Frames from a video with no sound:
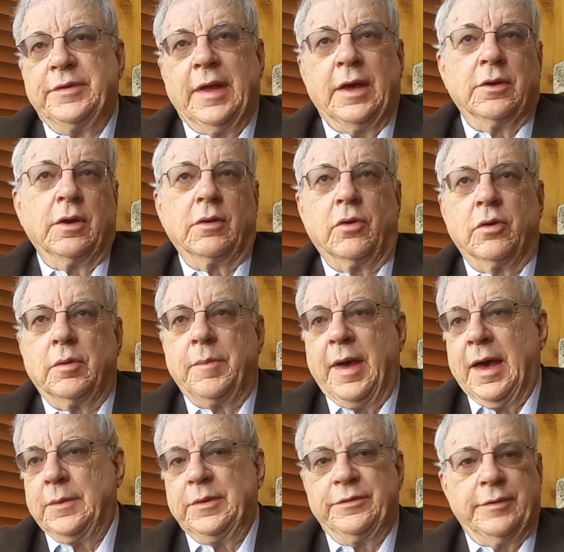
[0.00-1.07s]
down, good or
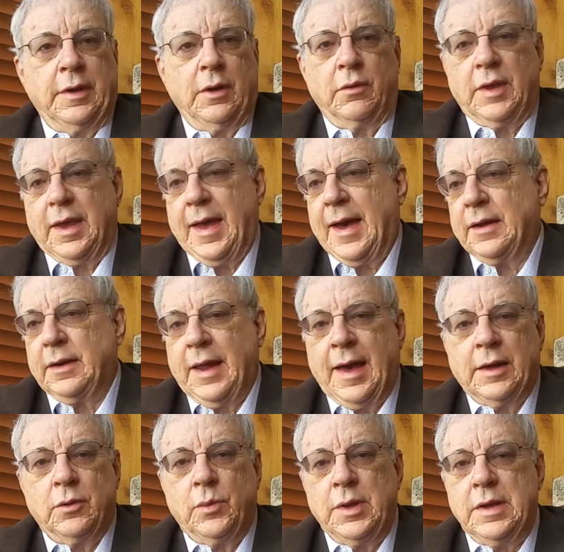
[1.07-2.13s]
bad, we say, okay, how,
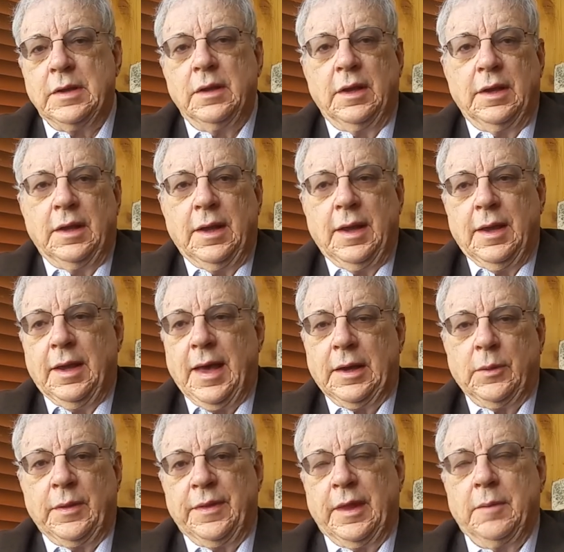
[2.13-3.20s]
how do we how
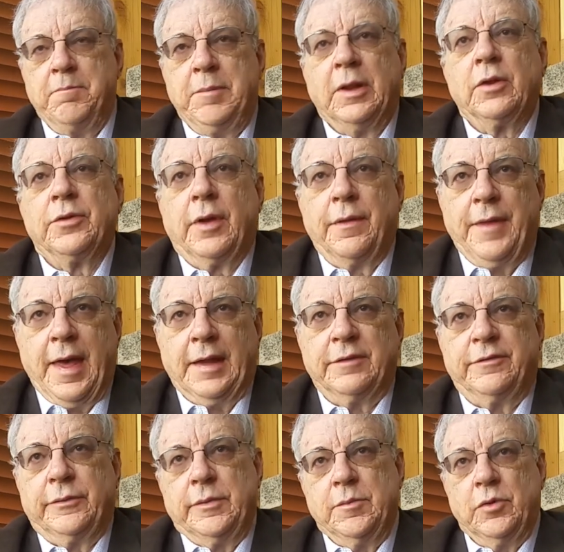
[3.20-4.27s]
do we then build on that
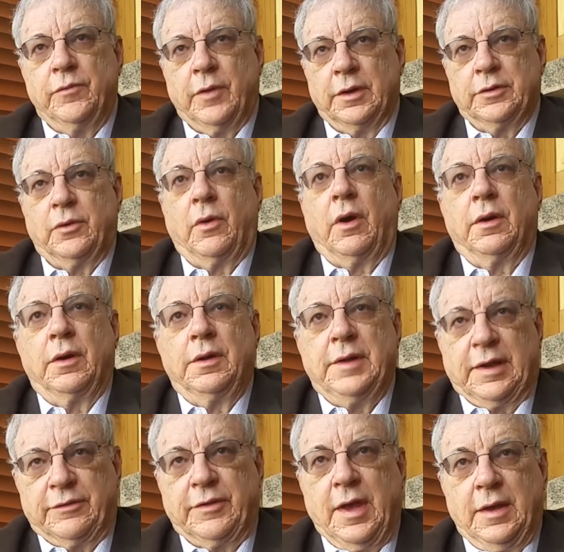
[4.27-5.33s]
so we move on to our
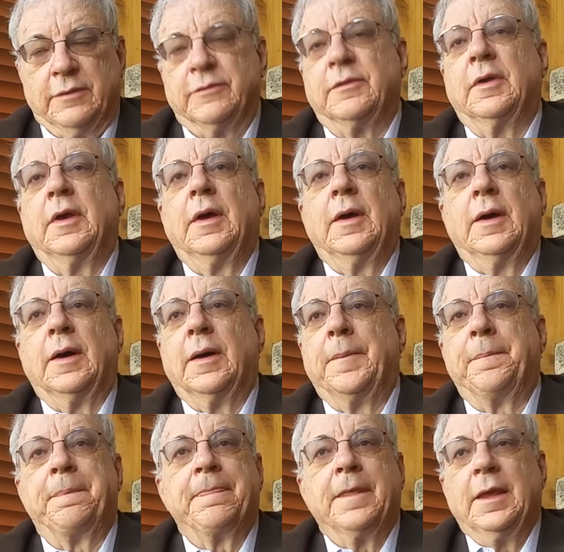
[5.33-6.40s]
next case? Um,
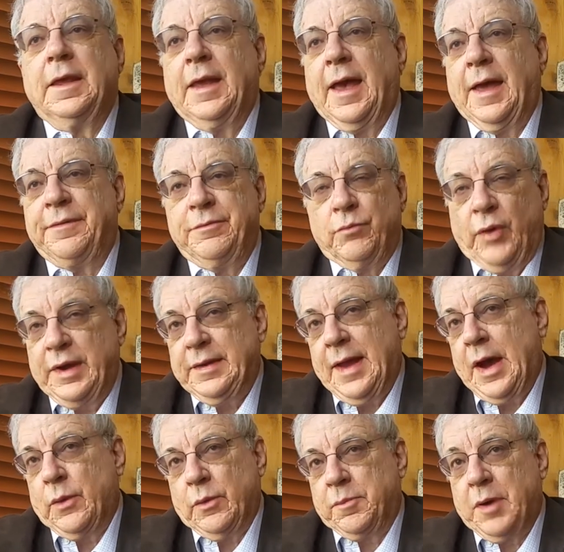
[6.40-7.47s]
at, right
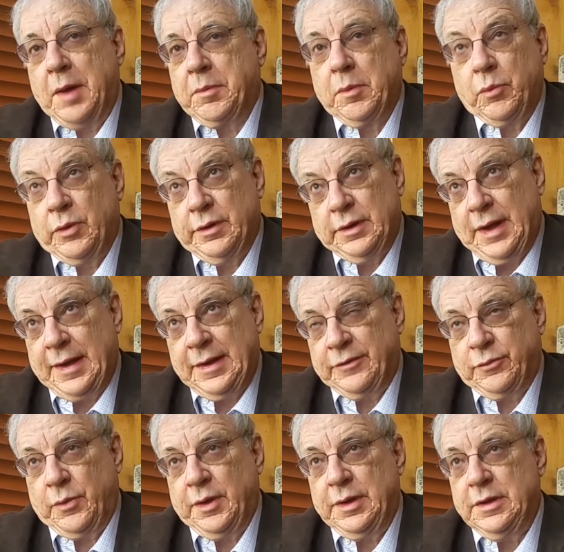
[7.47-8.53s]
now, we're probably, I
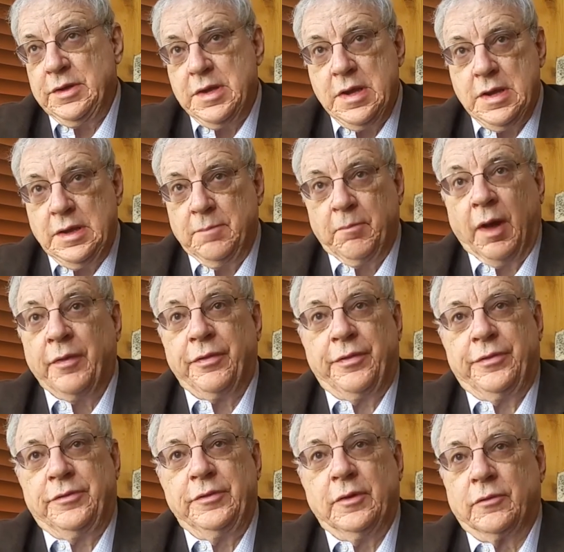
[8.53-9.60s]
guess we're in, in
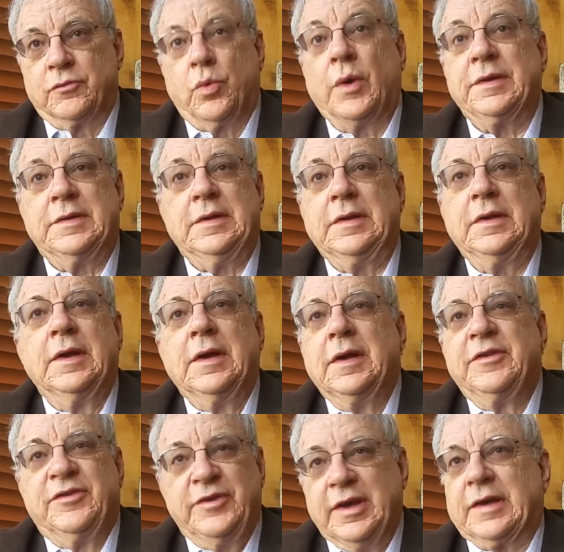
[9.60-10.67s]
month you know,
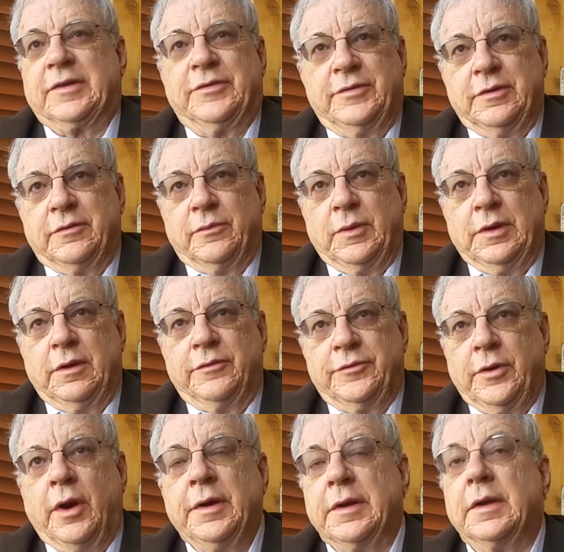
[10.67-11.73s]
26 since we
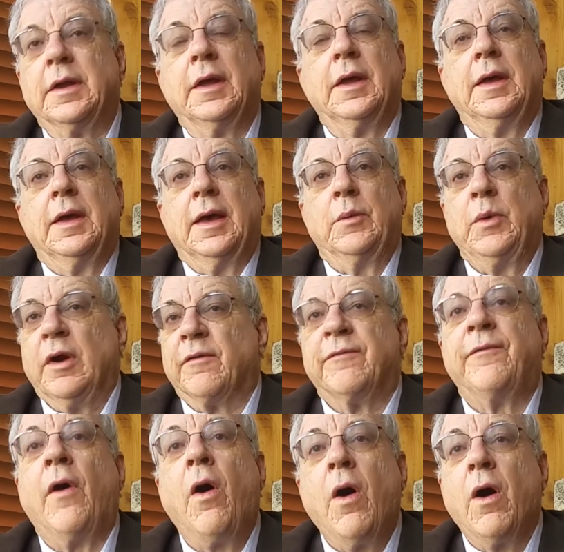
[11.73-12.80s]
started, and we are
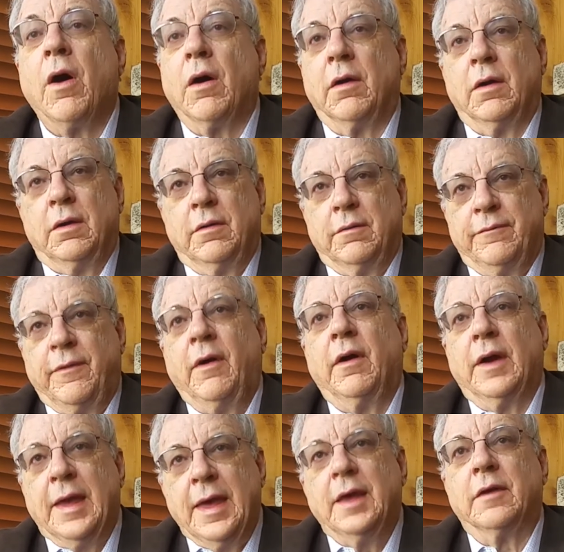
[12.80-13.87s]
far,
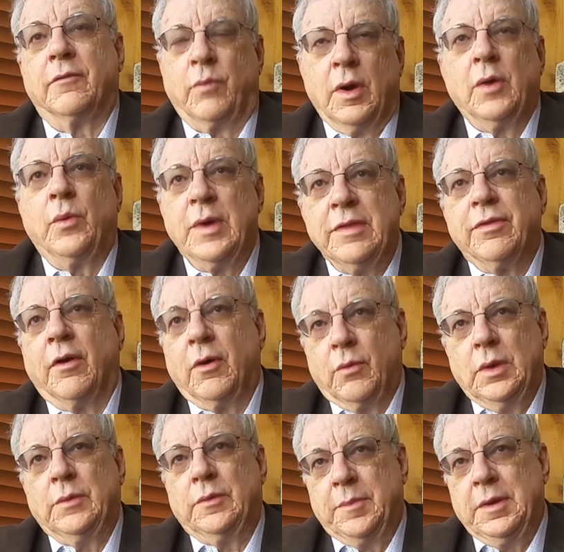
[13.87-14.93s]
far ahead of where we thought
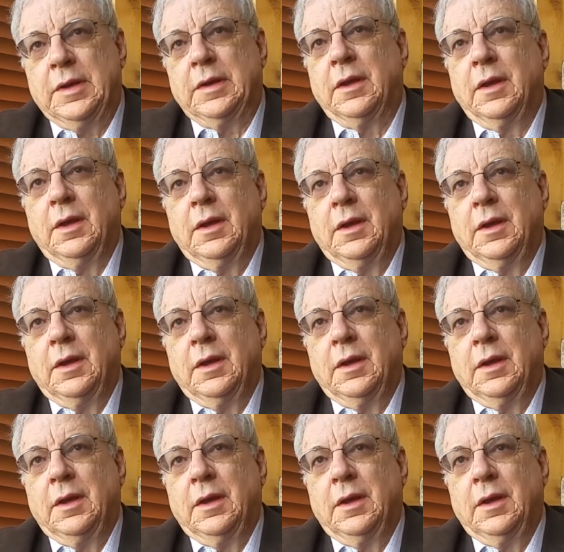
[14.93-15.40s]
we would be